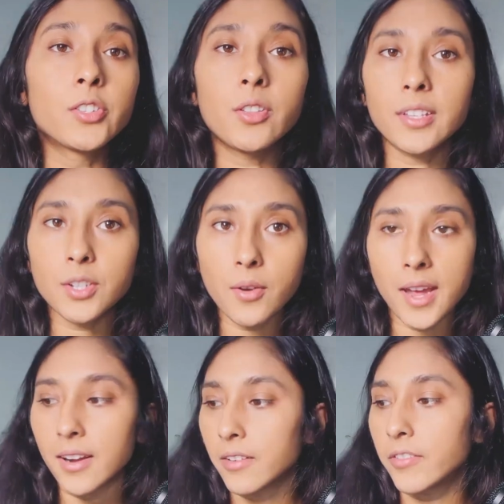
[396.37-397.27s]
So let's go
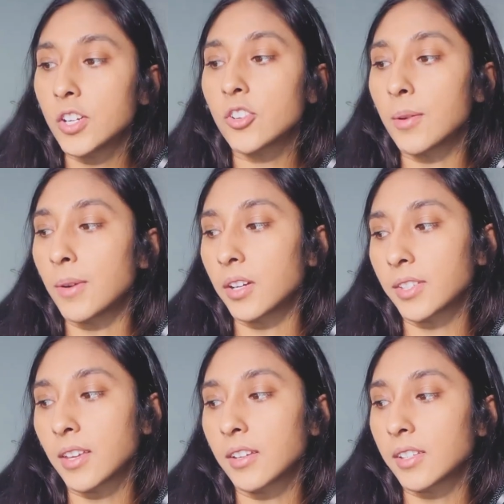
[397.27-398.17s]
ahead and finish
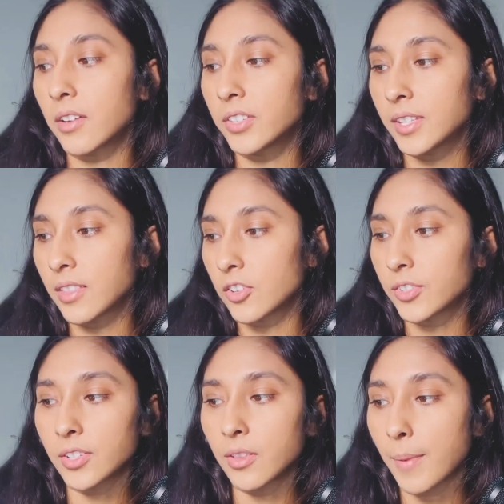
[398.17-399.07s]
unboxing, because obviously
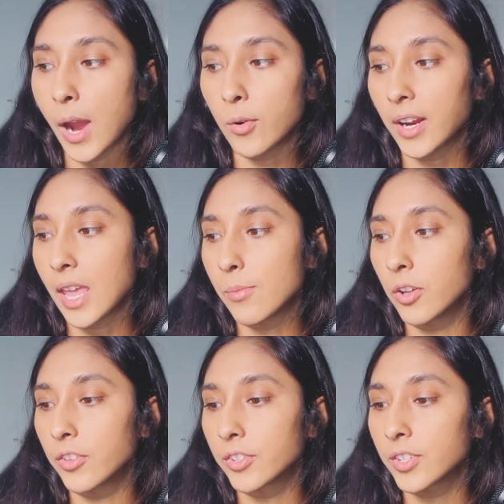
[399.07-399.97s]
there's still the power
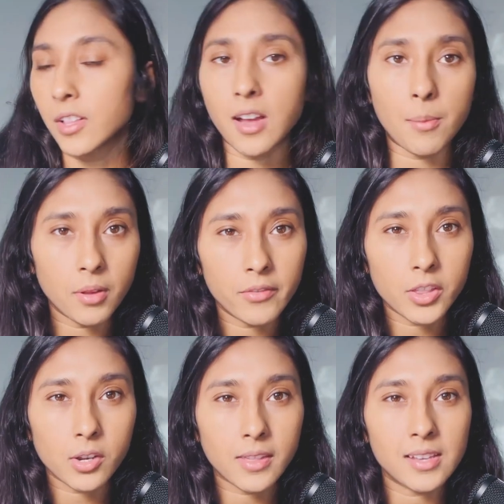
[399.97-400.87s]
cable, there's still a couple of
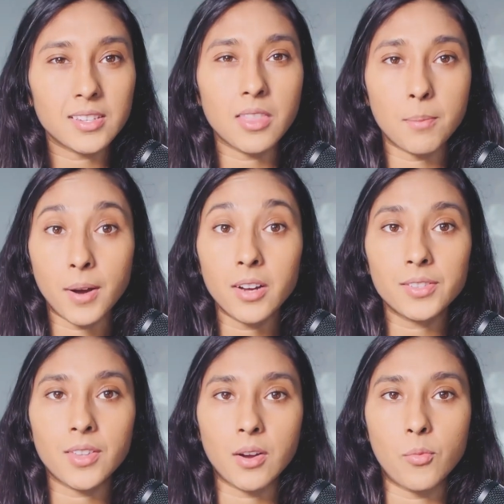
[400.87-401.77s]
other things in the
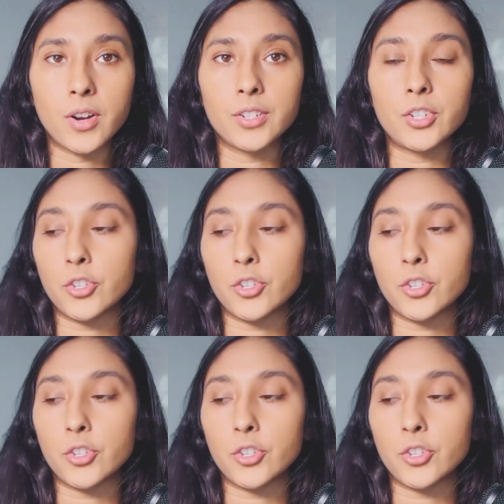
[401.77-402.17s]
box that I wanted to